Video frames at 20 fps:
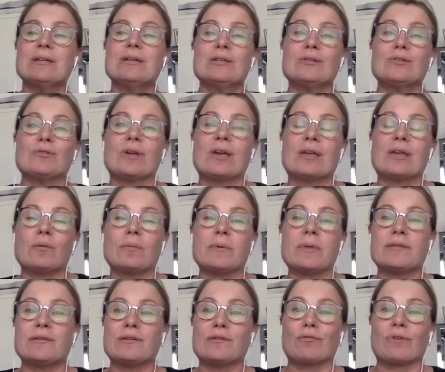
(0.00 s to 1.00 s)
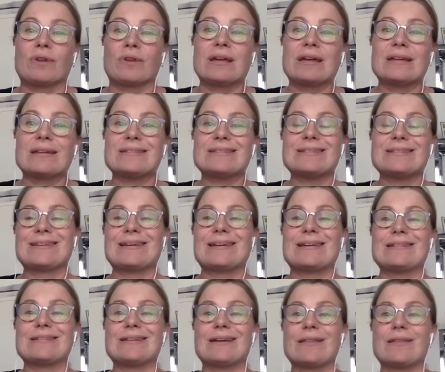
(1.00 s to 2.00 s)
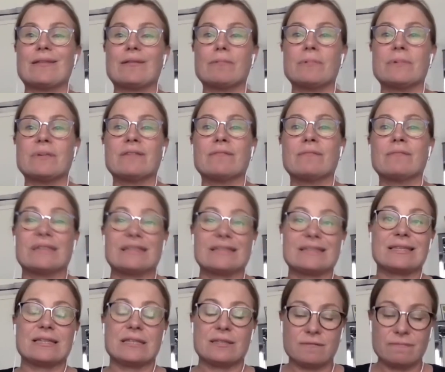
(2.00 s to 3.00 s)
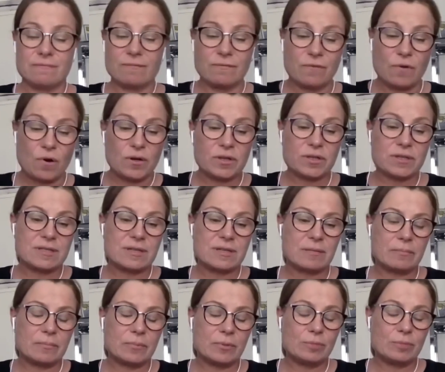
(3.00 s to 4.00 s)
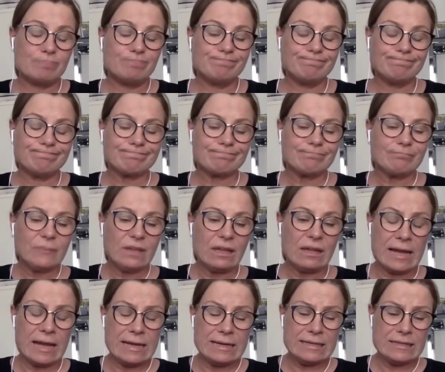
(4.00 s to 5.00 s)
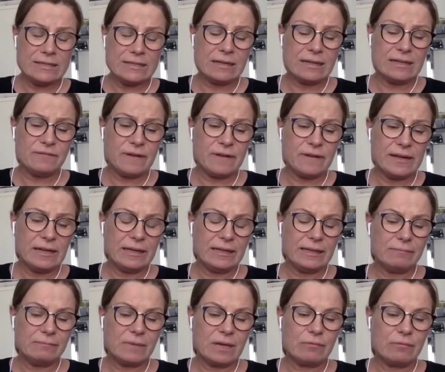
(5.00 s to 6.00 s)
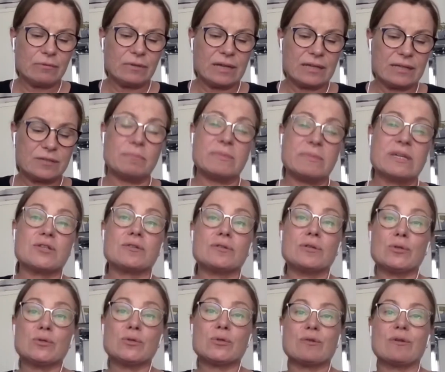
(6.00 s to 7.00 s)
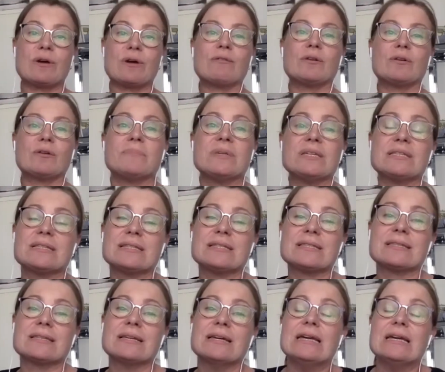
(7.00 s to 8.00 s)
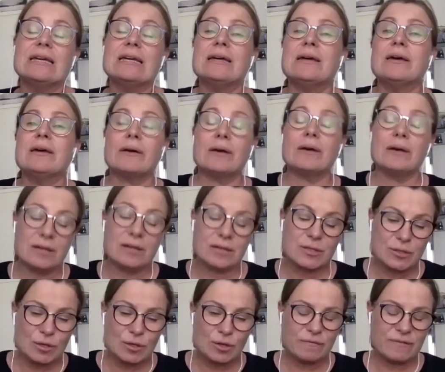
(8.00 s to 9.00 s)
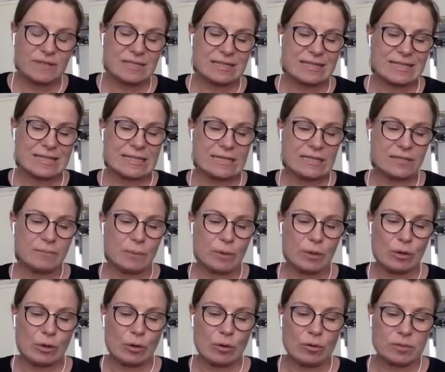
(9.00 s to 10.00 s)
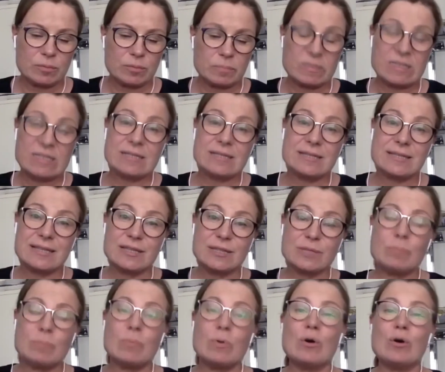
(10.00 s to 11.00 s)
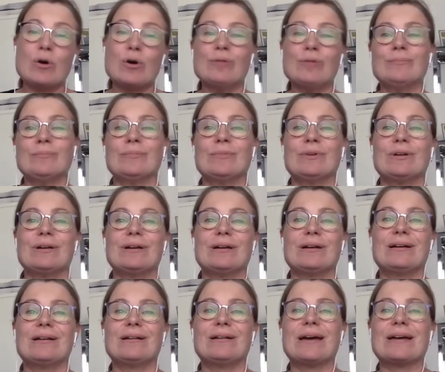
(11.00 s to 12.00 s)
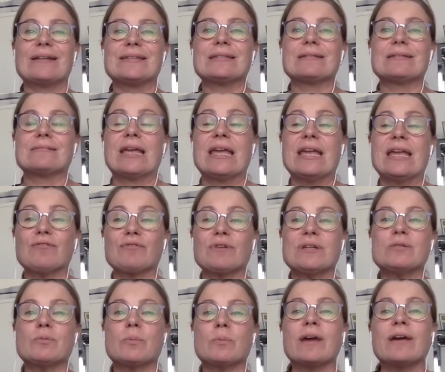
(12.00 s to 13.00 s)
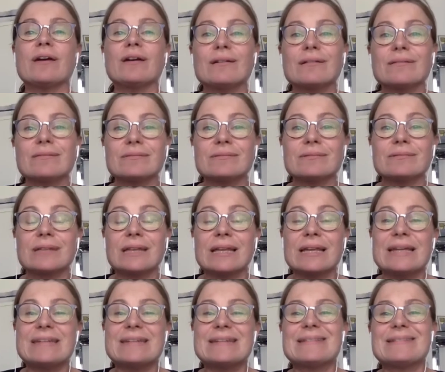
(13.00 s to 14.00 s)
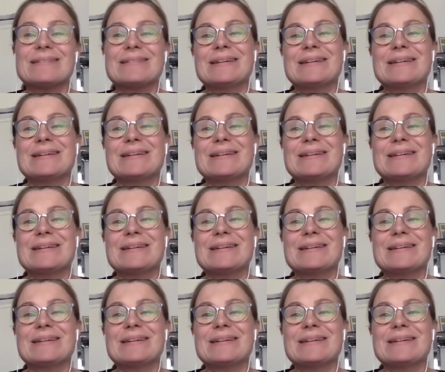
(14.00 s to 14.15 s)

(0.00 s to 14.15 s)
together with Jyri and other VCs, for example. And finally, I would like to mention also our business services network called Business Espoo at Acrid, where Glenn